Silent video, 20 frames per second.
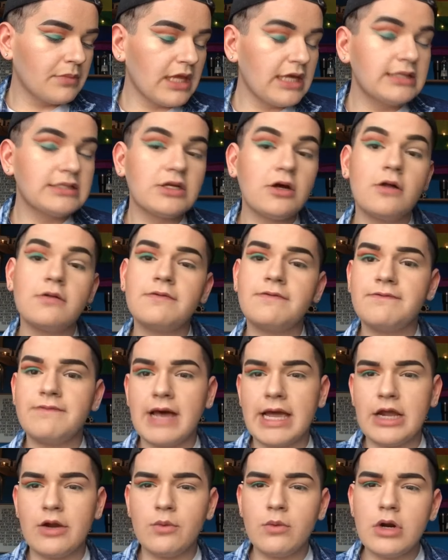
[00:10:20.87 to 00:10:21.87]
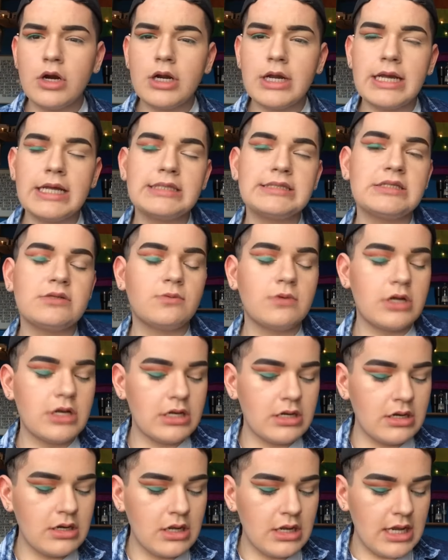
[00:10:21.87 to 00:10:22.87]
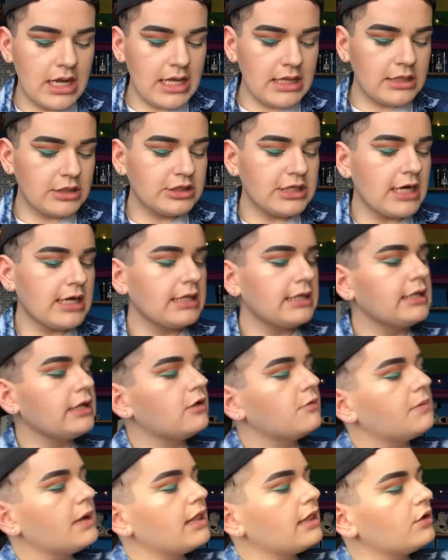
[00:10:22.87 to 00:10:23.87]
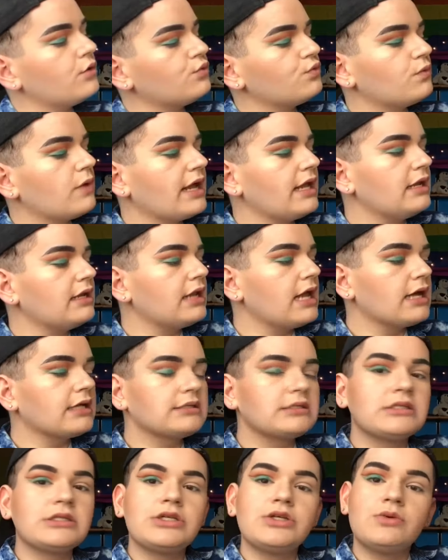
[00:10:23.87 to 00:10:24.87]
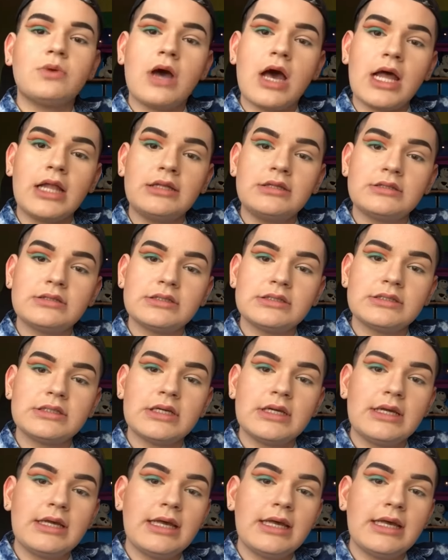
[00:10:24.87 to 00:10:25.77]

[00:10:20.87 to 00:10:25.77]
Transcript: it's called Firework. It's the one in the Jaclyn Hill palette right next to Hunt's.